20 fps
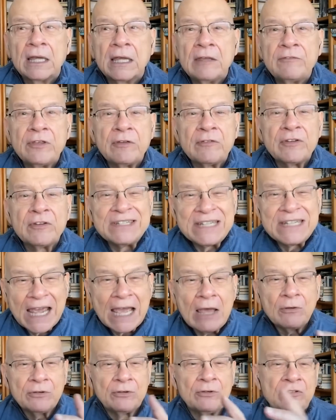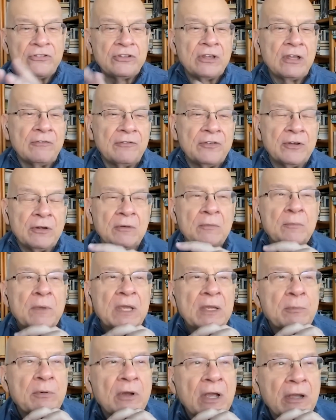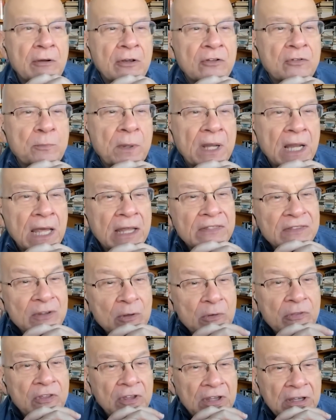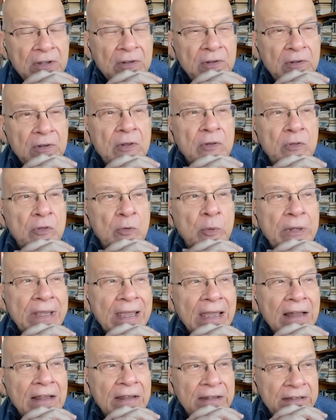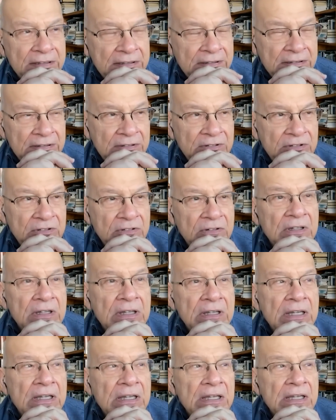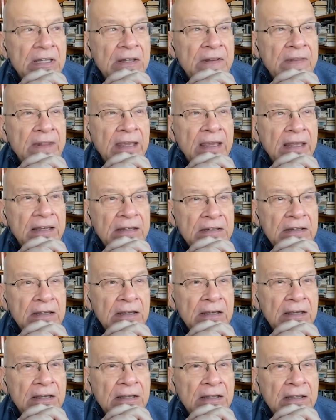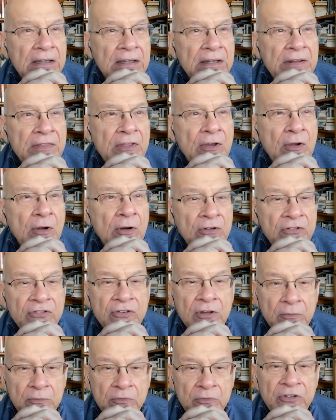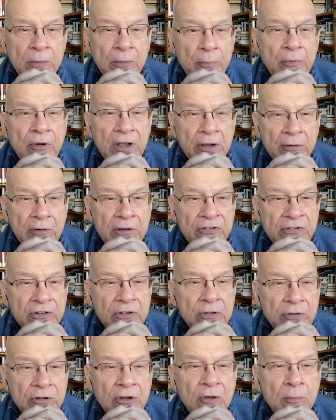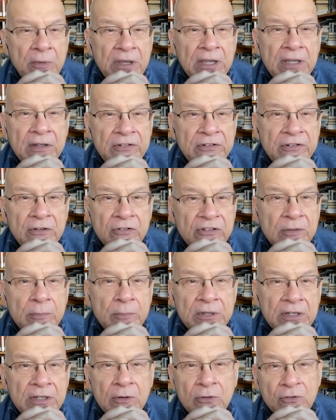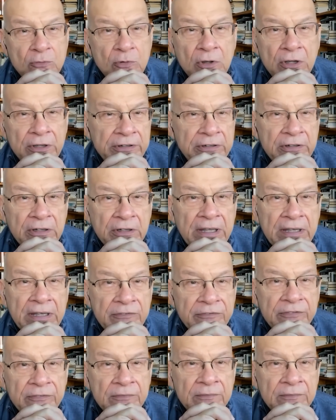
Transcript: If you even doubt yourself, you're making progress. But I do think the reality is that there are some progress that you don't make until something goes wrong in your life.